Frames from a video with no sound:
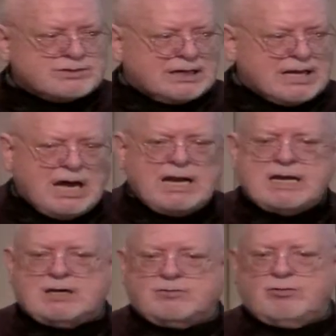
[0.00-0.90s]
as the
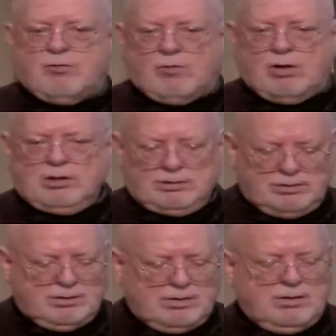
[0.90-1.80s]
cutting tool,
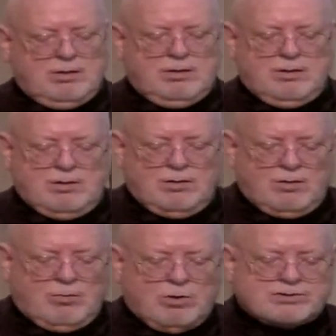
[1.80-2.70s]

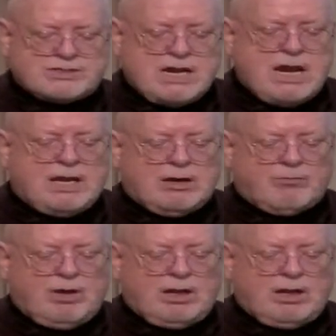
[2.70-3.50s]
we're seeing it